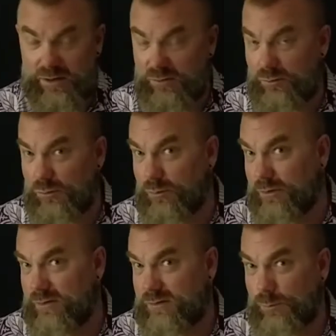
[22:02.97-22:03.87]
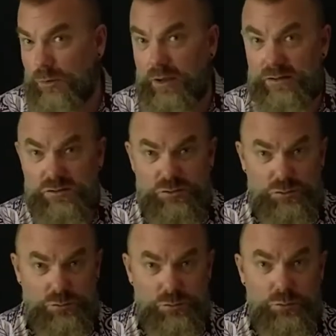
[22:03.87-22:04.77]
I don't know where this applies
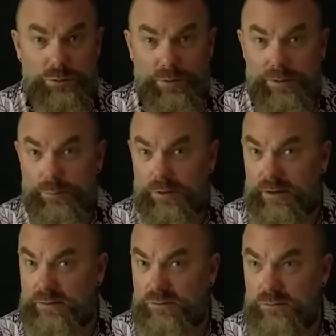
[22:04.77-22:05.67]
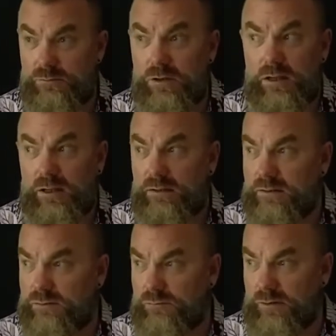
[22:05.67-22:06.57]
to, who it might apply to. It
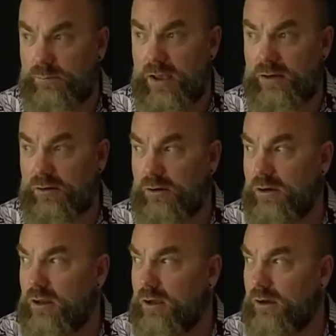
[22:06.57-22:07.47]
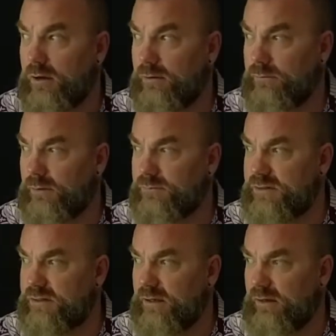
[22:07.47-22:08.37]
doesn't really matter. I'm
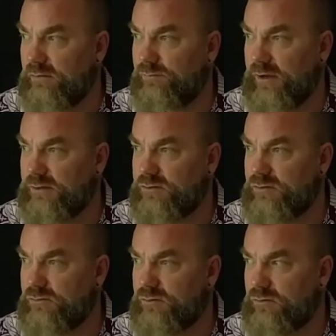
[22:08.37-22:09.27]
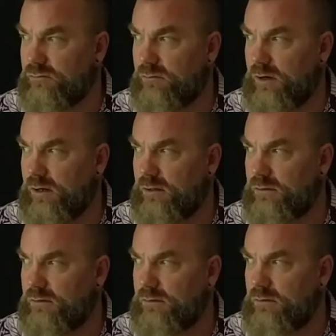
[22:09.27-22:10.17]
just going to invite you to
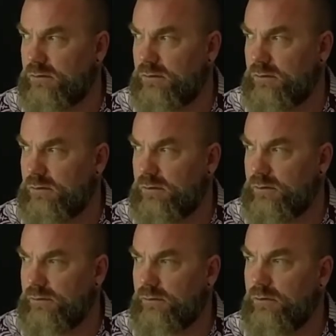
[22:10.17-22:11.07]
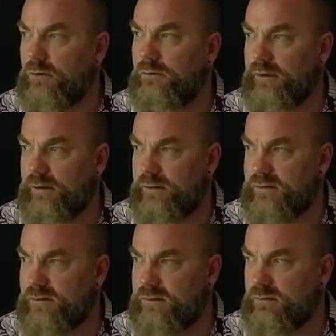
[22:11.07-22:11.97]

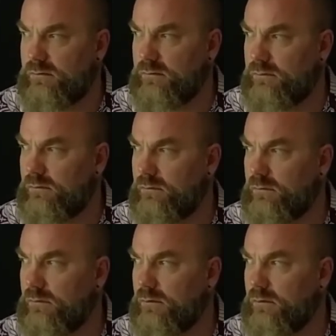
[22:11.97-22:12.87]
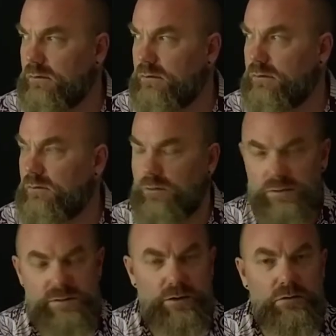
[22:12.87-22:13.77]
notice
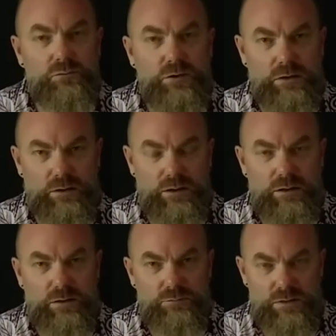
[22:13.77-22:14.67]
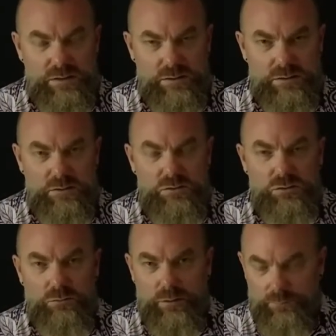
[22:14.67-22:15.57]
how you're feeling, if this is
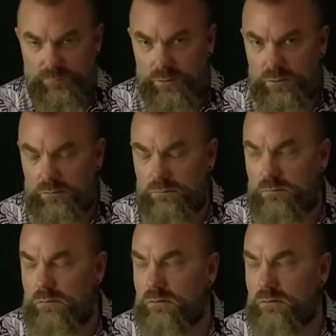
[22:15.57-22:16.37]
showing up for you.